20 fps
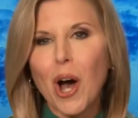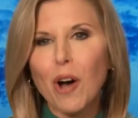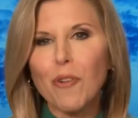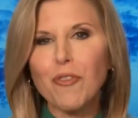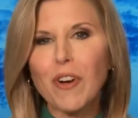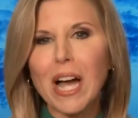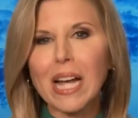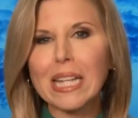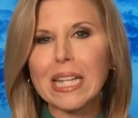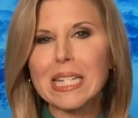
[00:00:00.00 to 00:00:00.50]

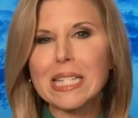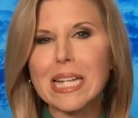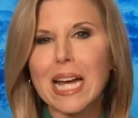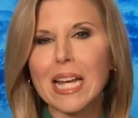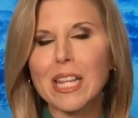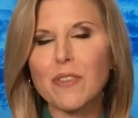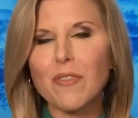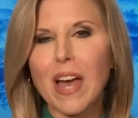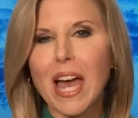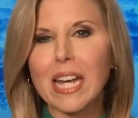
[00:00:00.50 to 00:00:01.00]
Well, finally
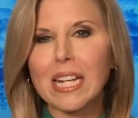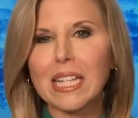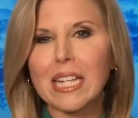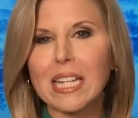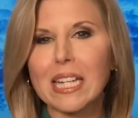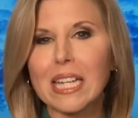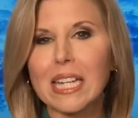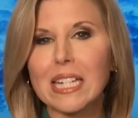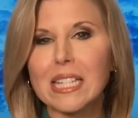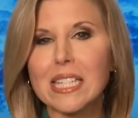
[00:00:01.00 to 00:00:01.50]
tonight, the
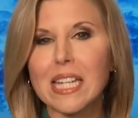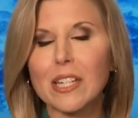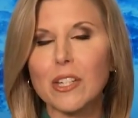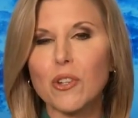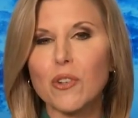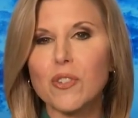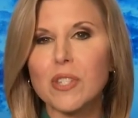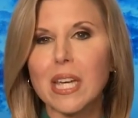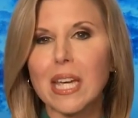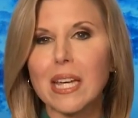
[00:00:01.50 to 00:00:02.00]
Vatican
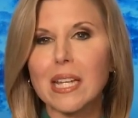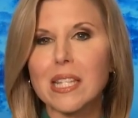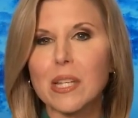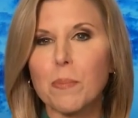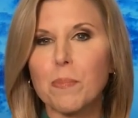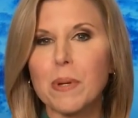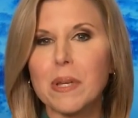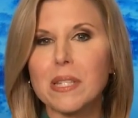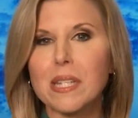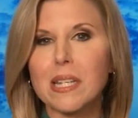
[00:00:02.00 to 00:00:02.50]
continues
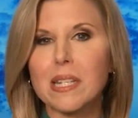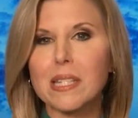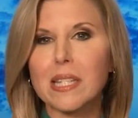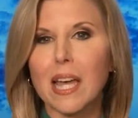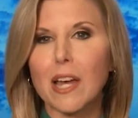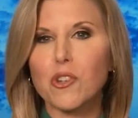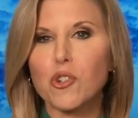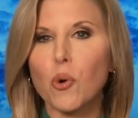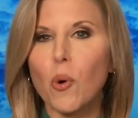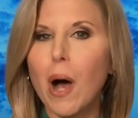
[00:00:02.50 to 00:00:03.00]
its busy
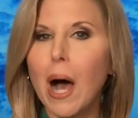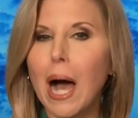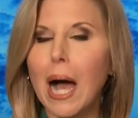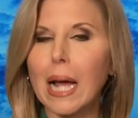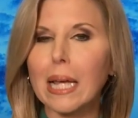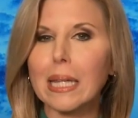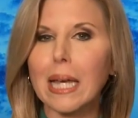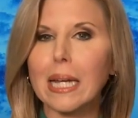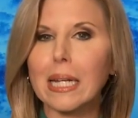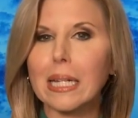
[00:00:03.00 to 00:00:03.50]
schedule,
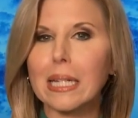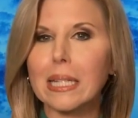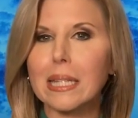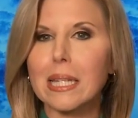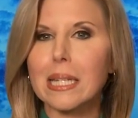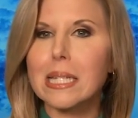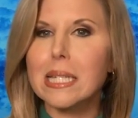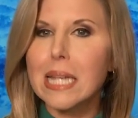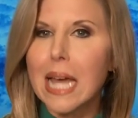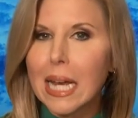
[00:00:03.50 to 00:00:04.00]

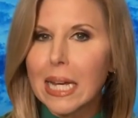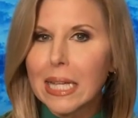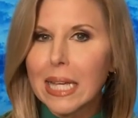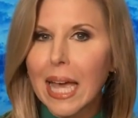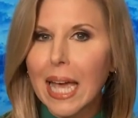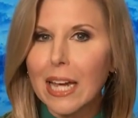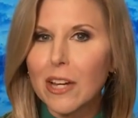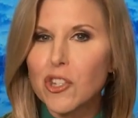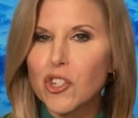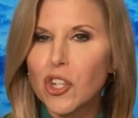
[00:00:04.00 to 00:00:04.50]
highlighting the
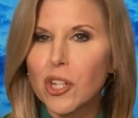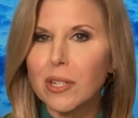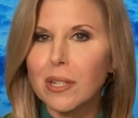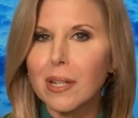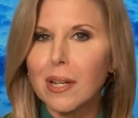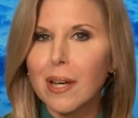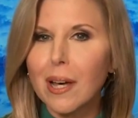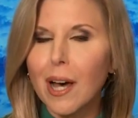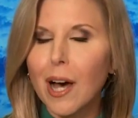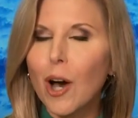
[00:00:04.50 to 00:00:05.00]

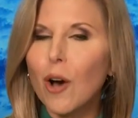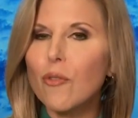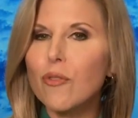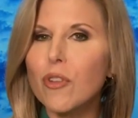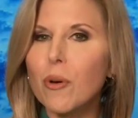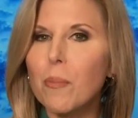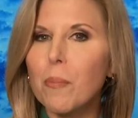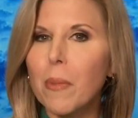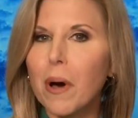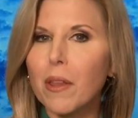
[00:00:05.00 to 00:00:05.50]
dedication
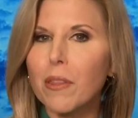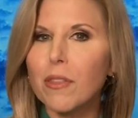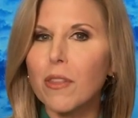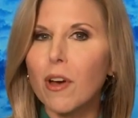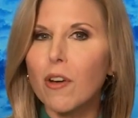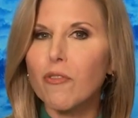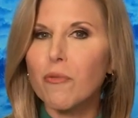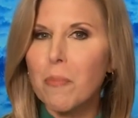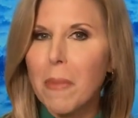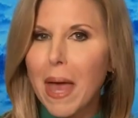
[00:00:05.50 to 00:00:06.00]
of the
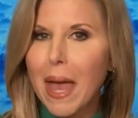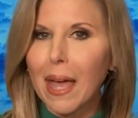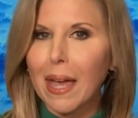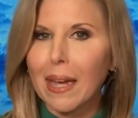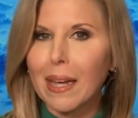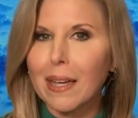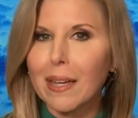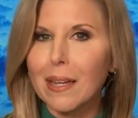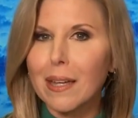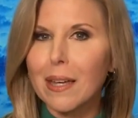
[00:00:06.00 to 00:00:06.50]
month of
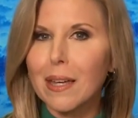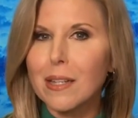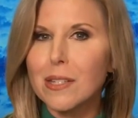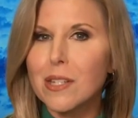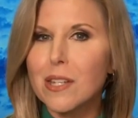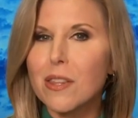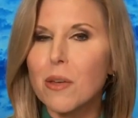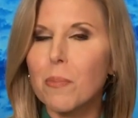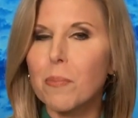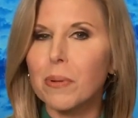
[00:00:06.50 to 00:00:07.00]
May
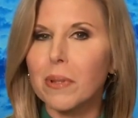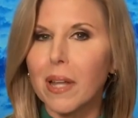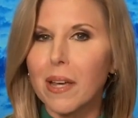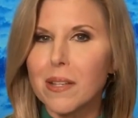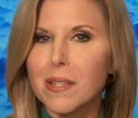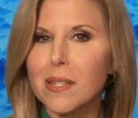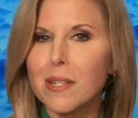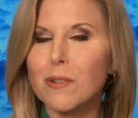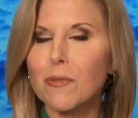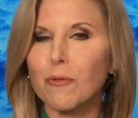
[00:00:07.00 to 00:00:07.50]
to the
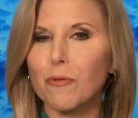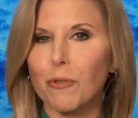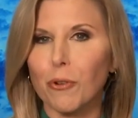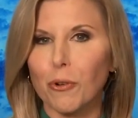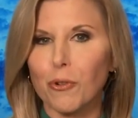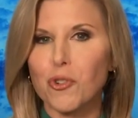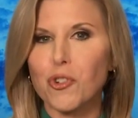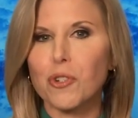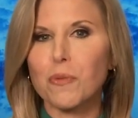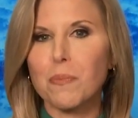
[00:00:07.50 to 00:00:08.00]
Blessed
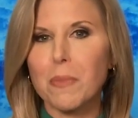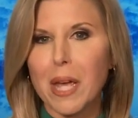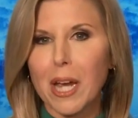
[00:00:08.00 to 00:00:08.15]
Virgin